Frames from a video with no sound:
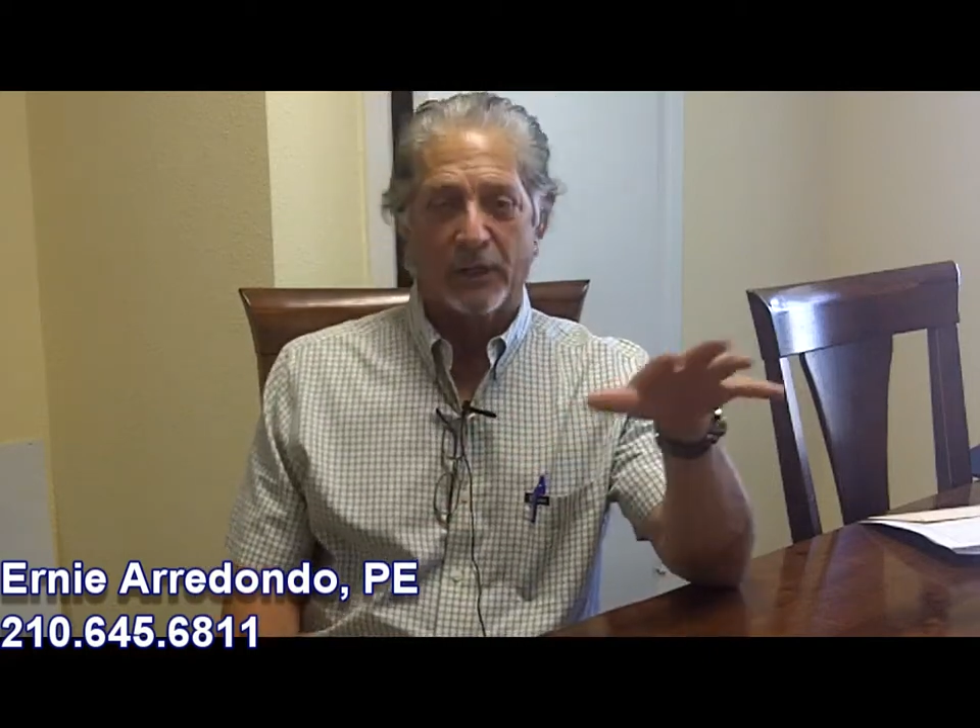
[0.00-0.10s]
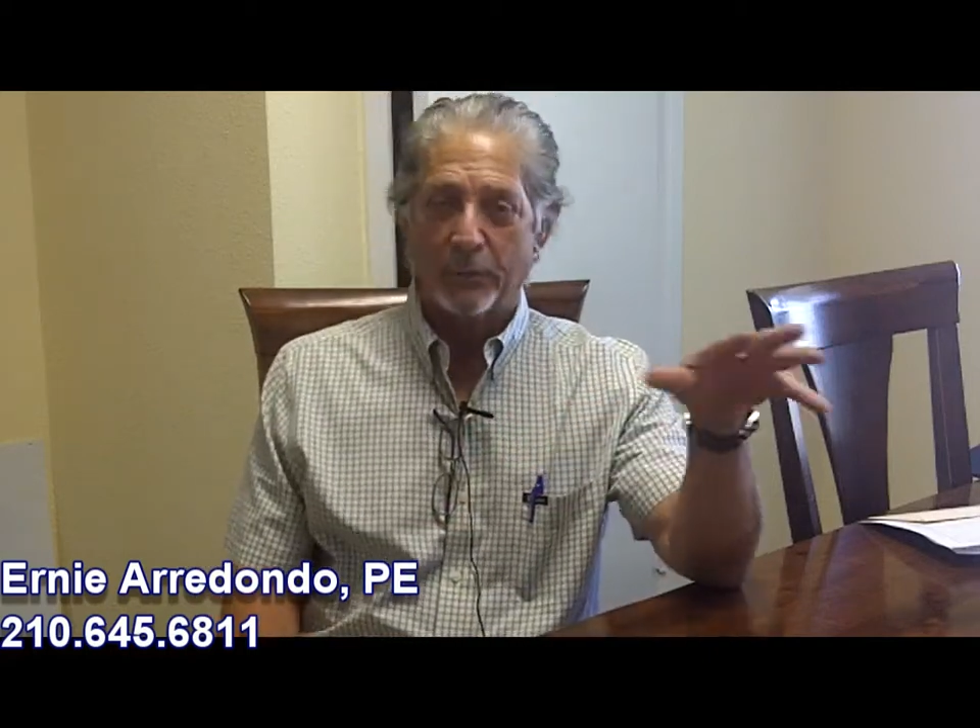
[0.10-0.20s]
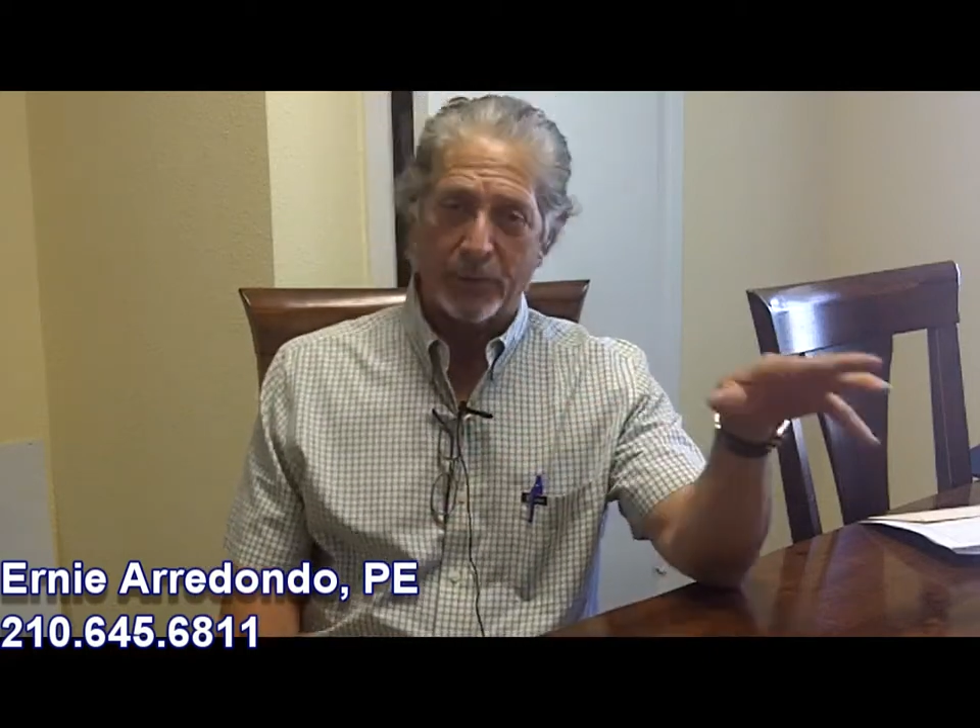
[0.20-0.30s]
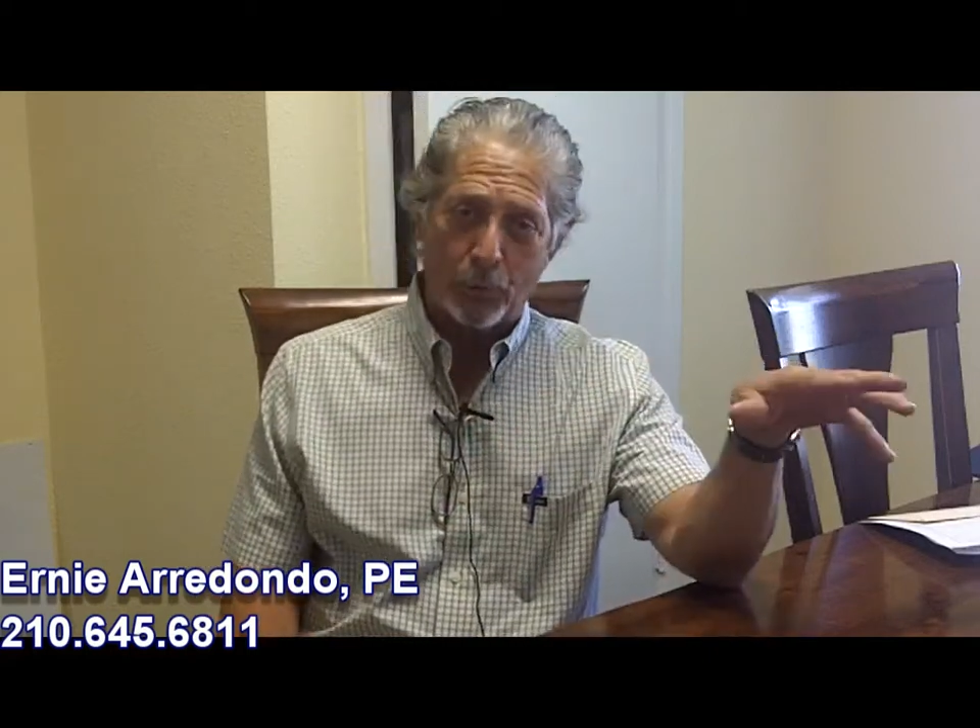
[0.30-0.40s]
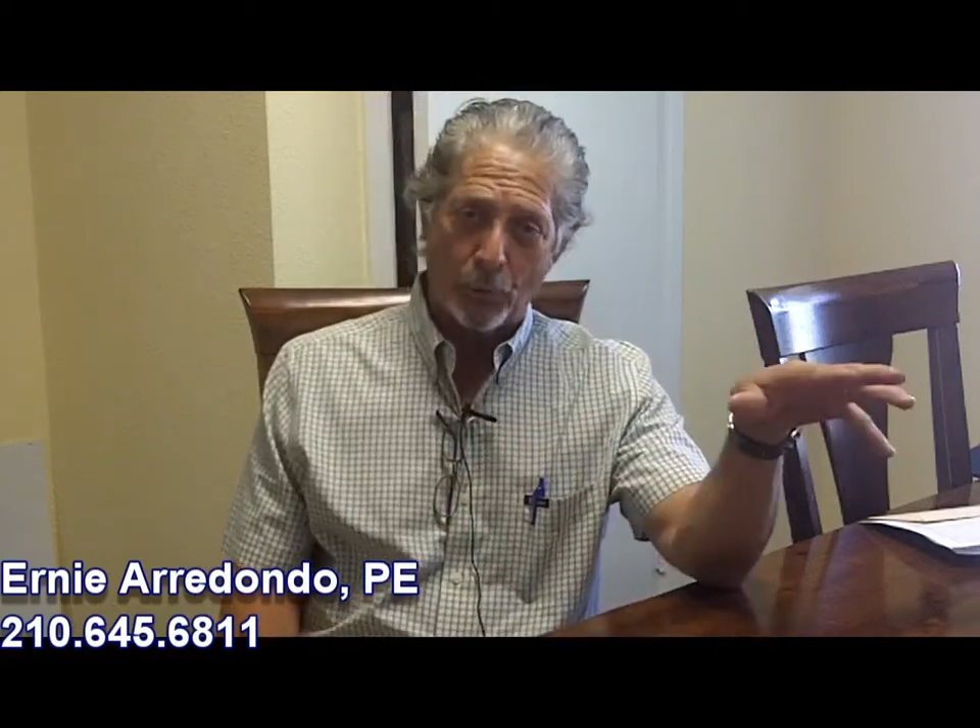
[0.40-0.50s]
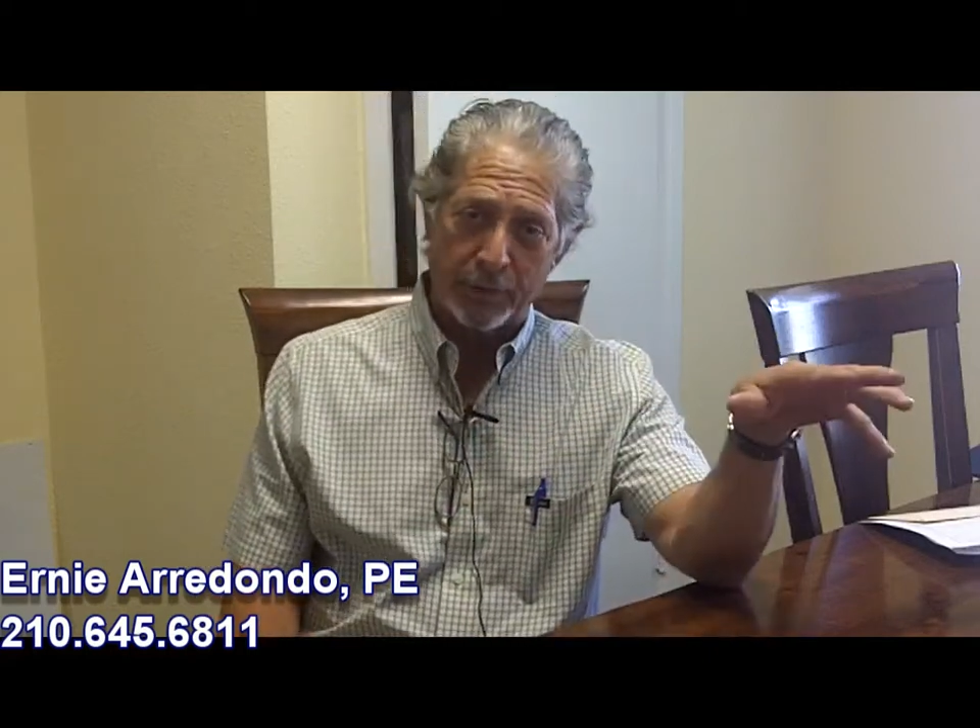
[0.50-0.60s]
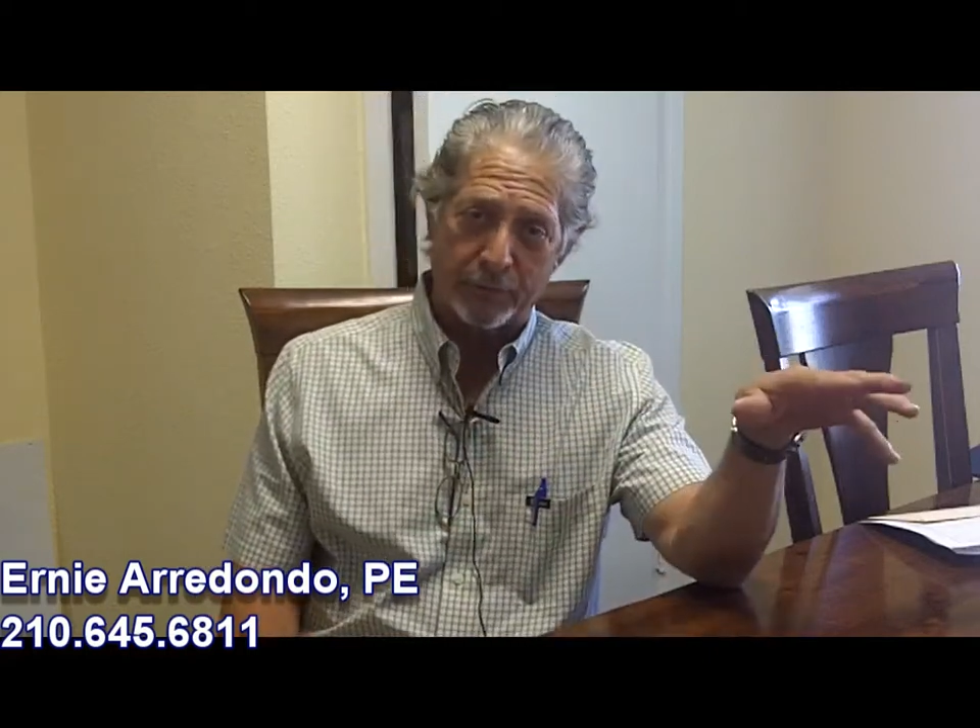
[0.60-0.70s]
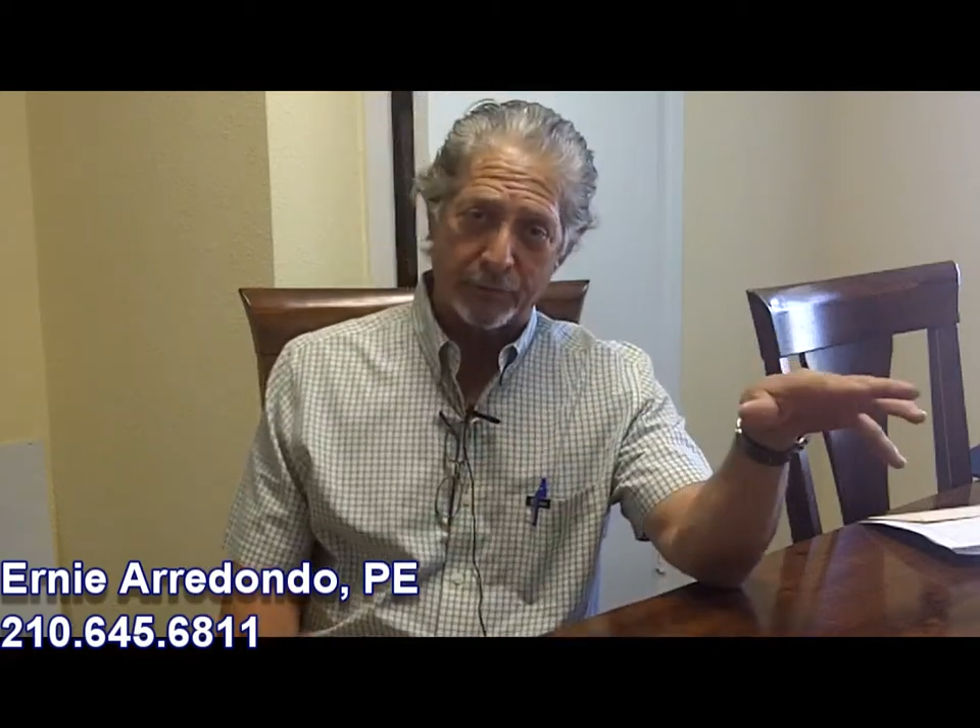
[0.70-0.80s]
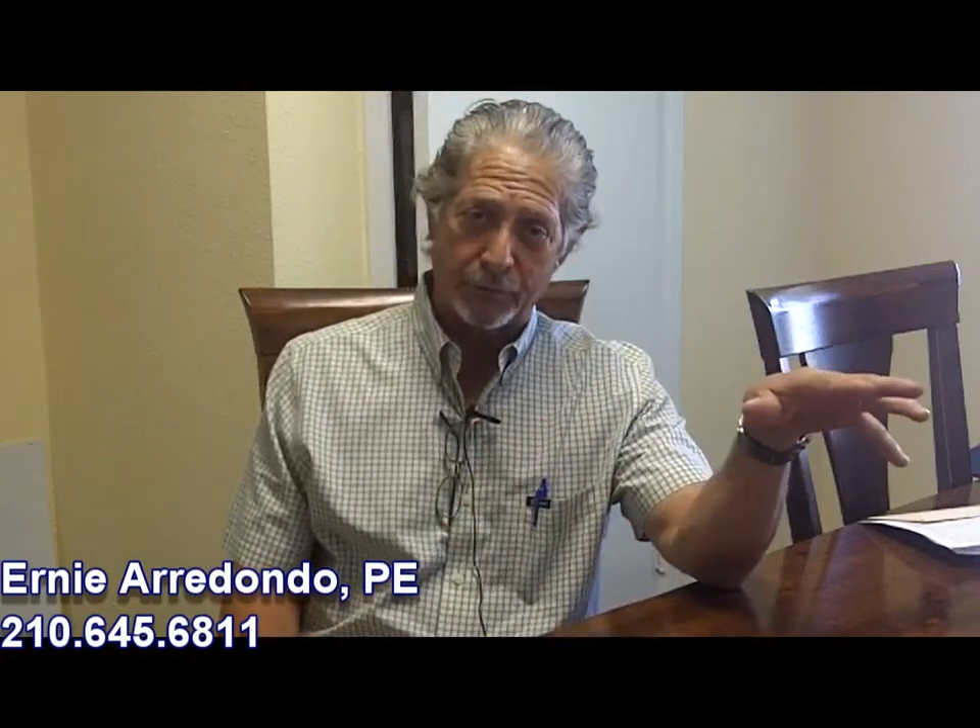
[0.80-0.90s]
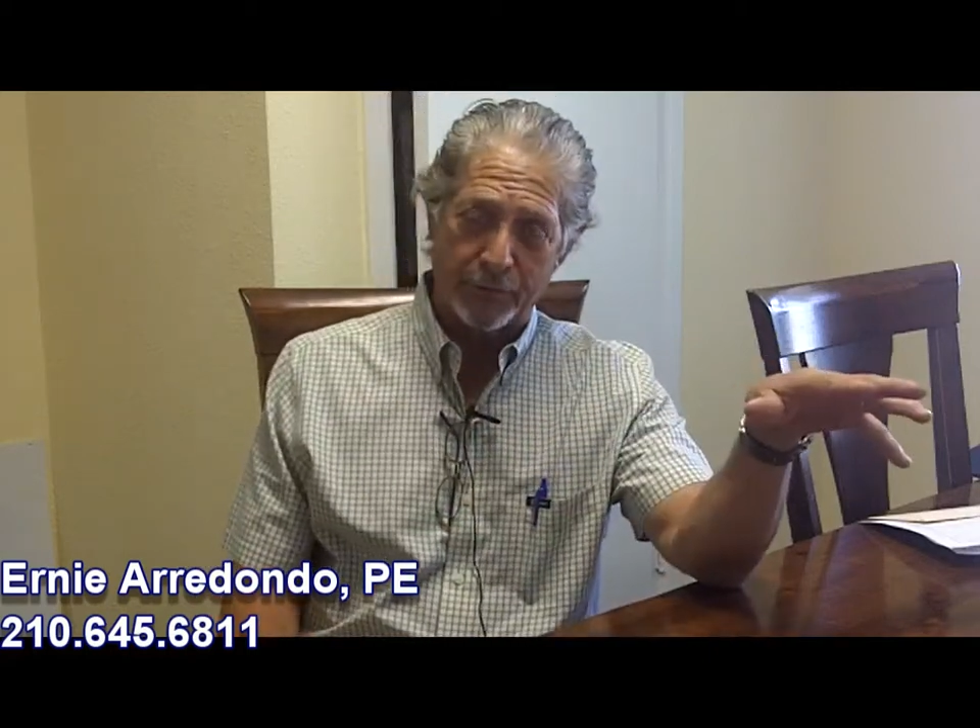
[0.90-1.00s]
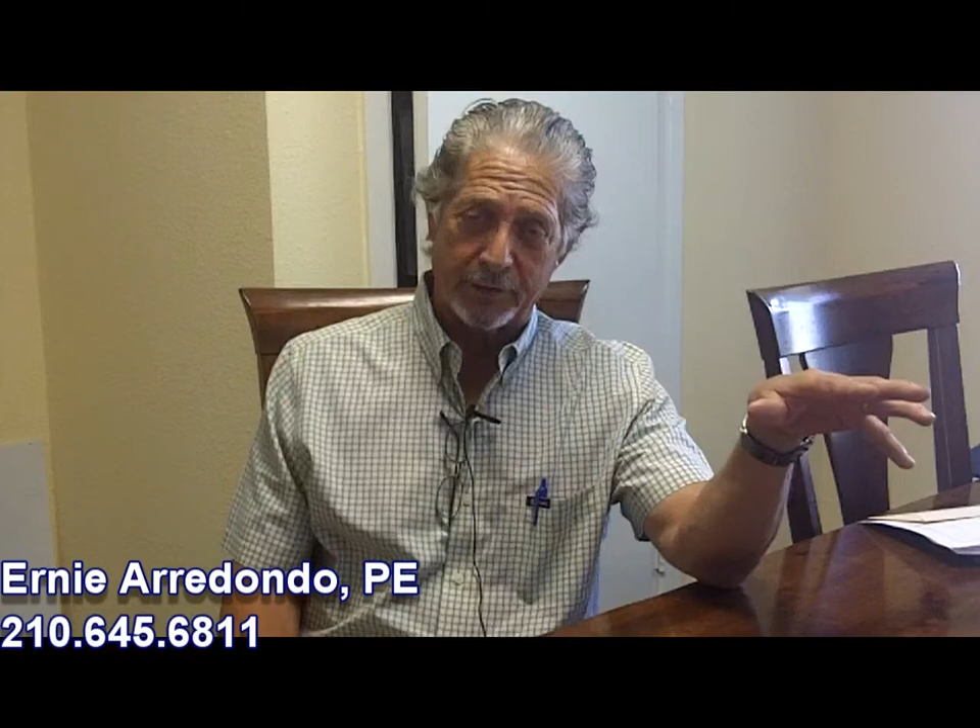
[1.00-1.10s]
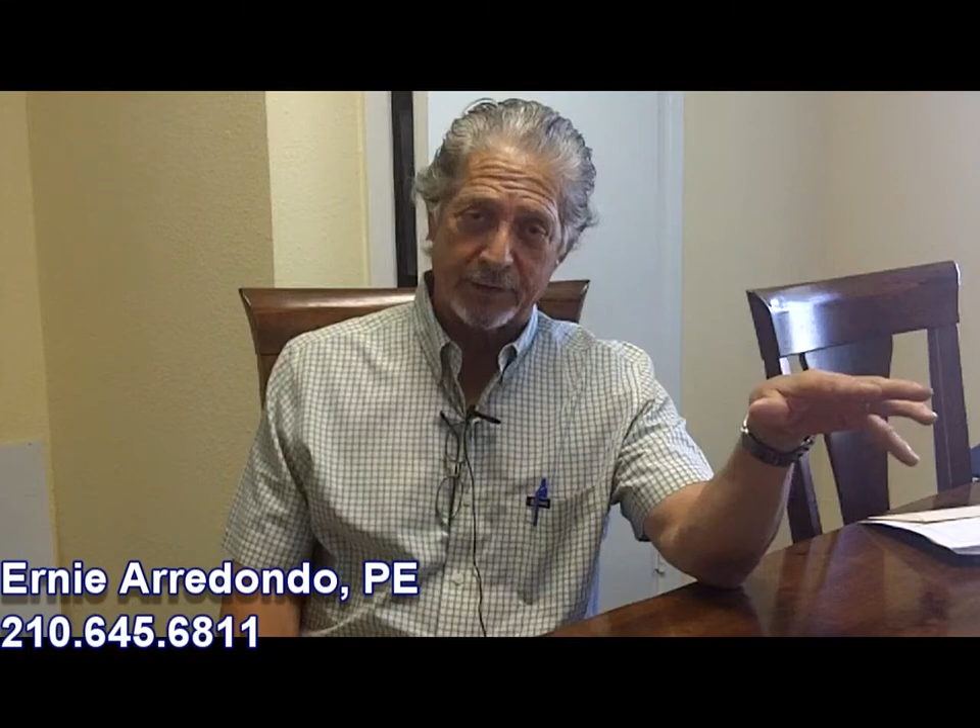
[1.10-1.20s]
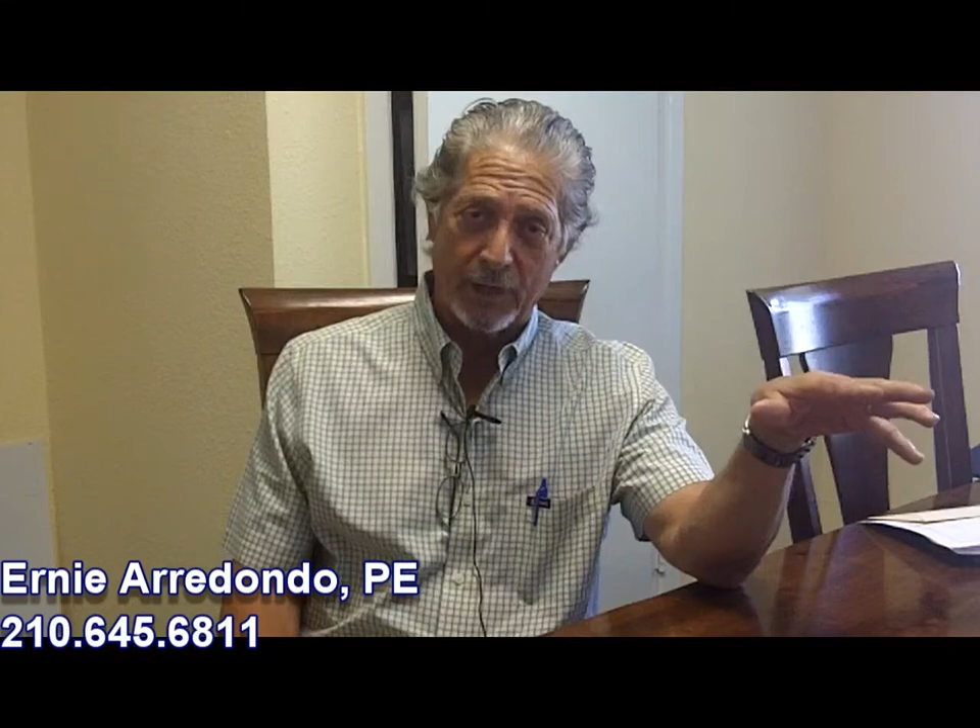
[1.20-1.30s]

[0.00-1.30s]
and I'll be pointing a few things